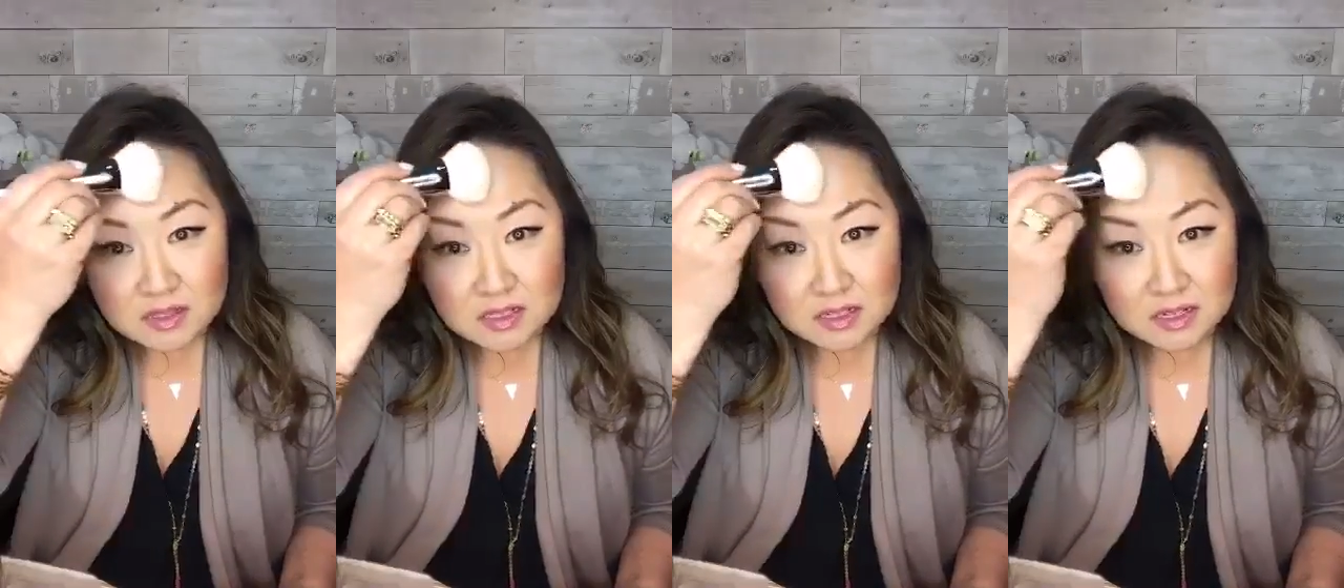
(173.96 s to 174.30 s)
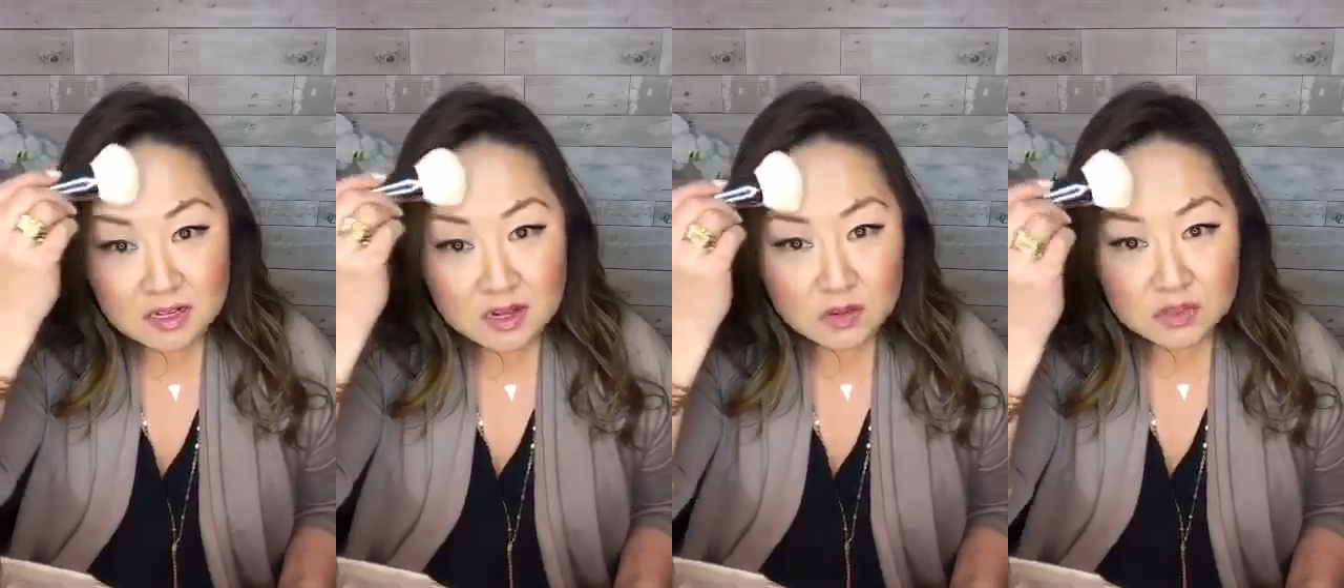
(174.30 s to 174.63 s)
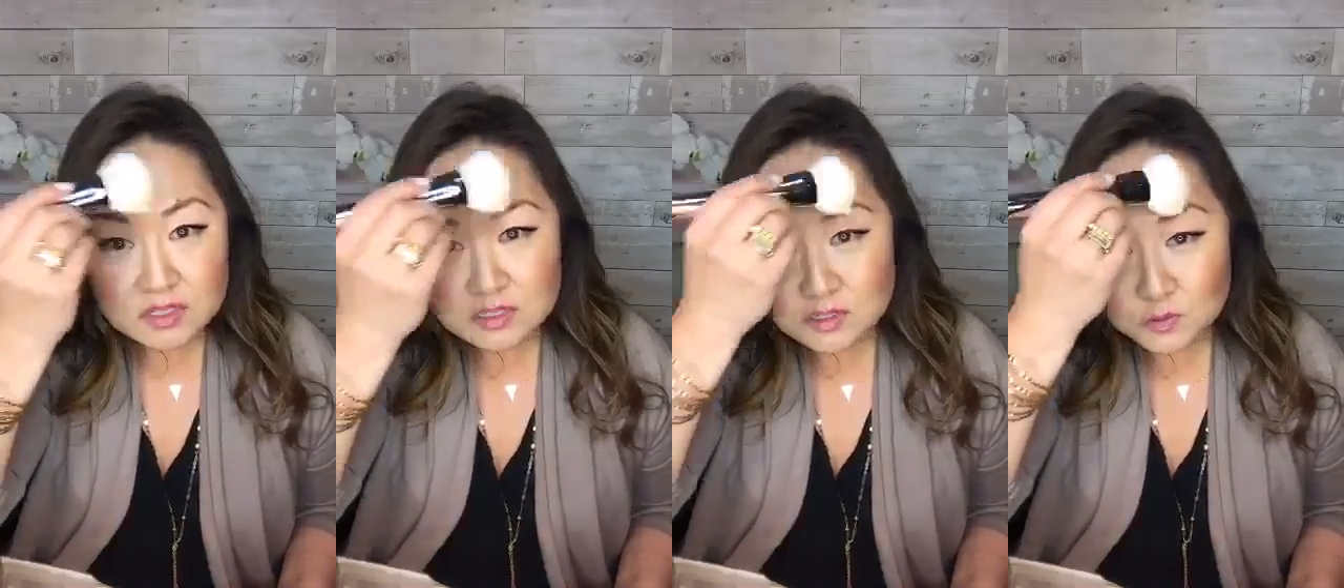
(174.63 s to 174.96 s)
look,
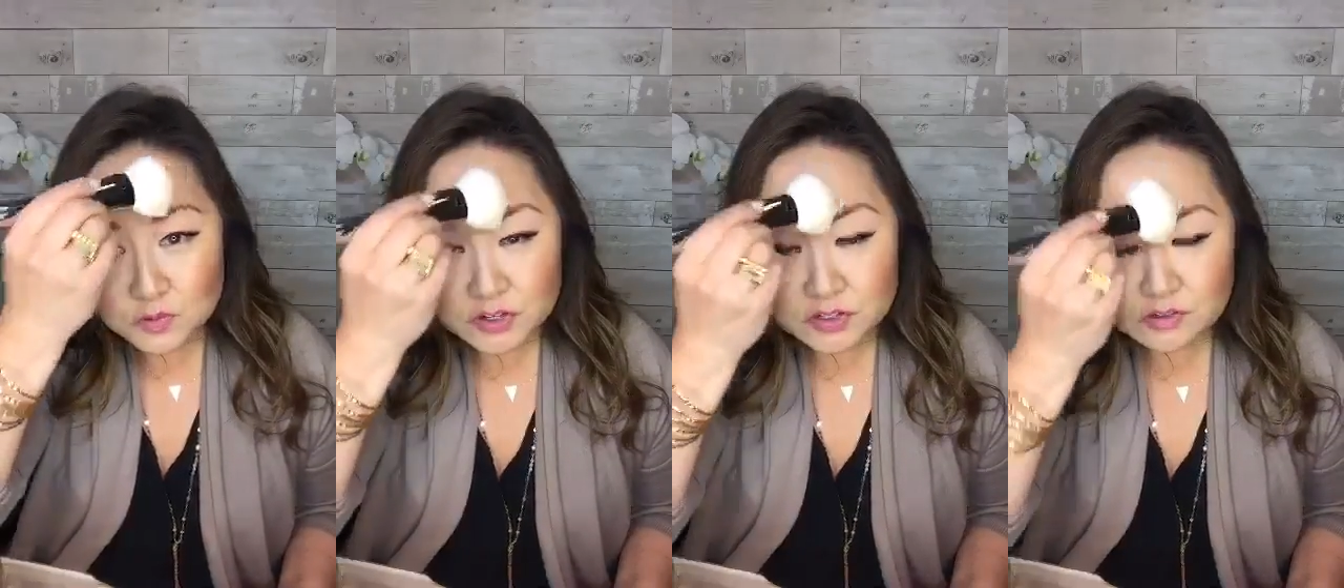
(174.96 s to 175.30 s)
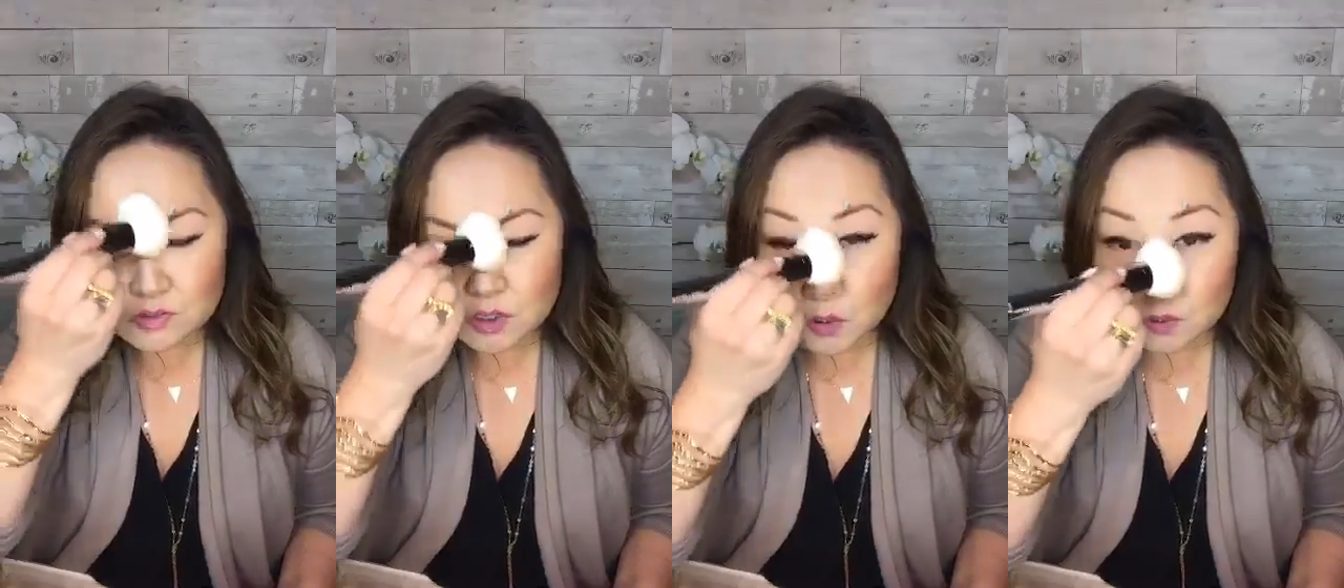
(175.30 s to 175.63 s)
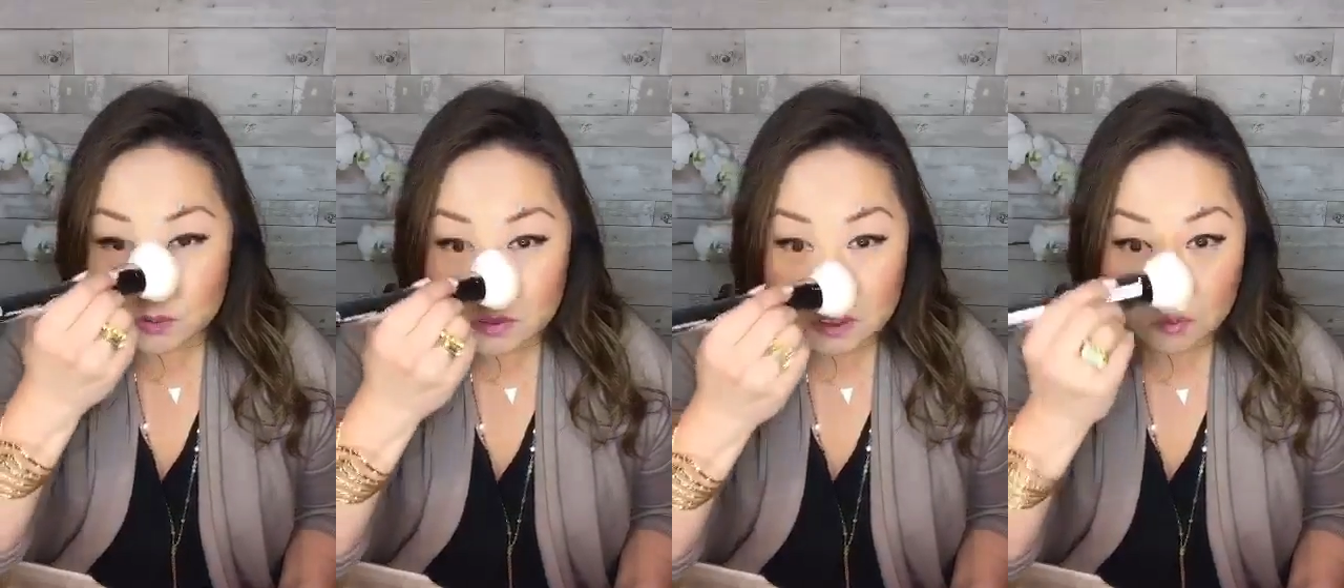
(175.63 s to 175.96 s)
this is where you
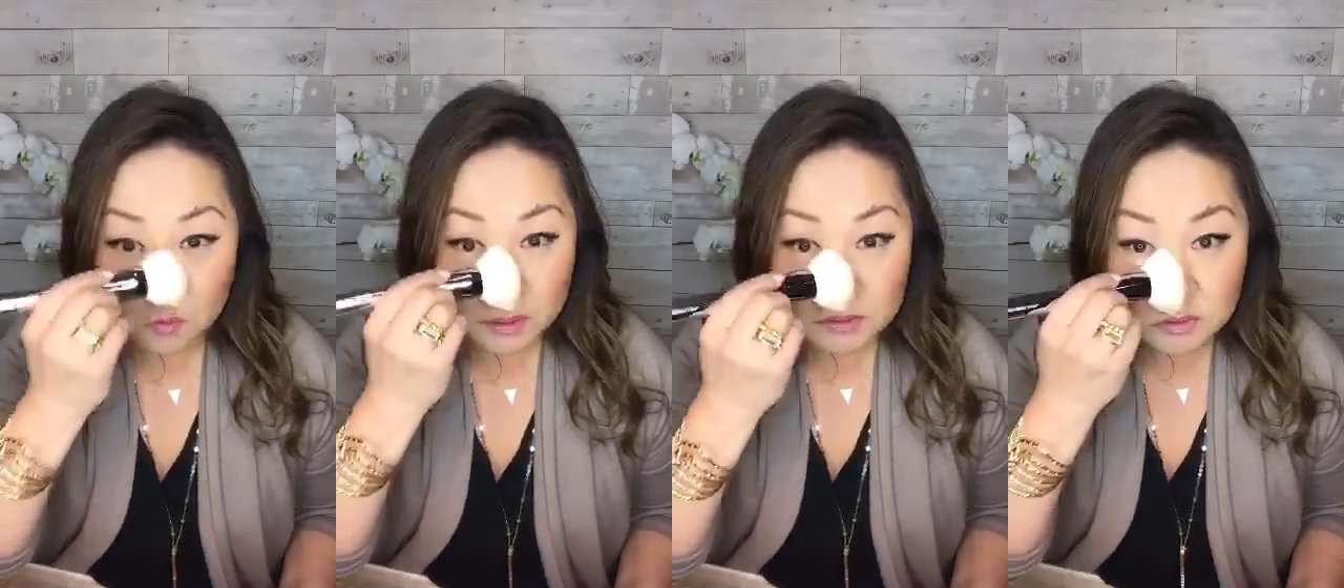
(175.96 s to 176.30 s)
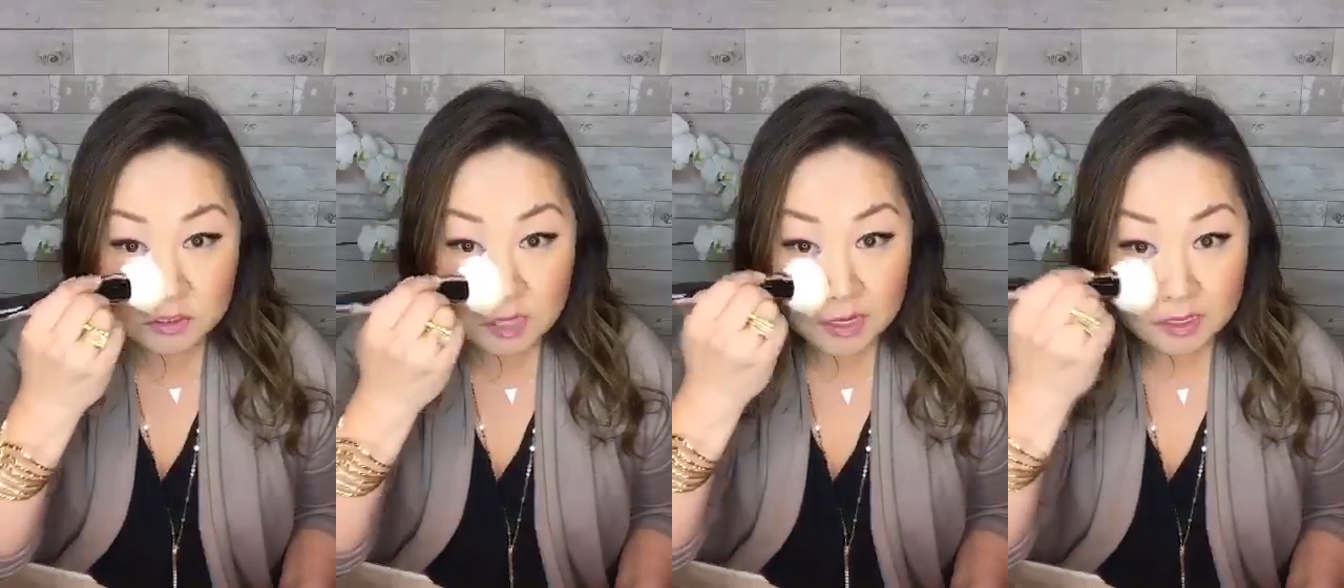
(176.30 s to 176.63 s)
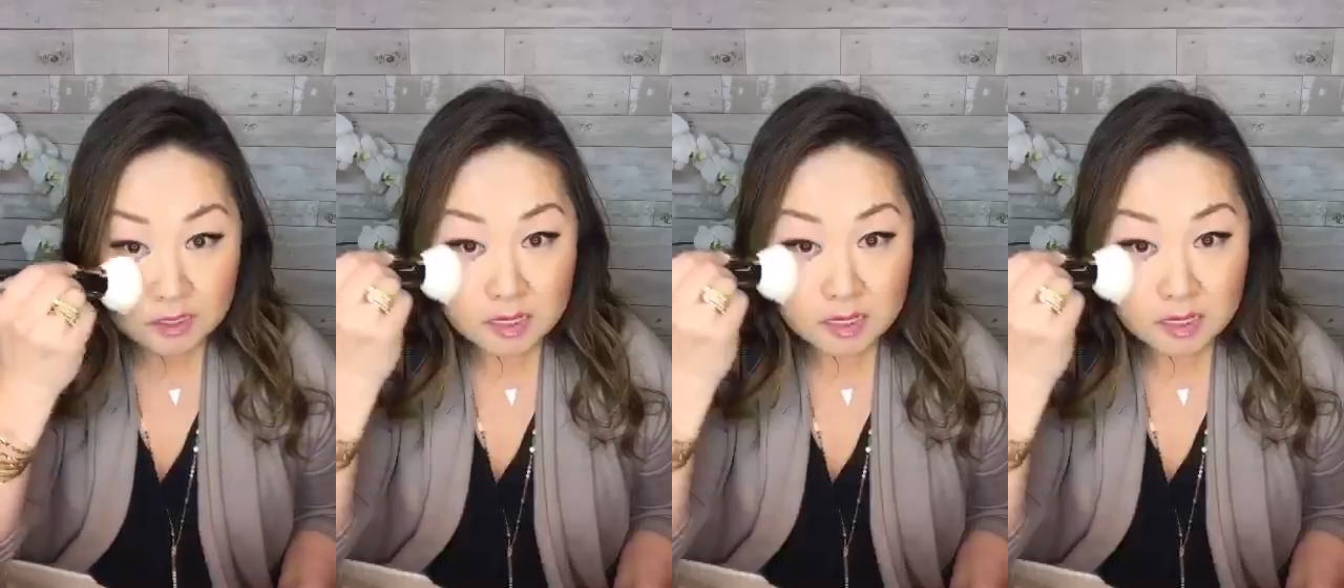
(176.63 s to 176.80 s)
don't want shine,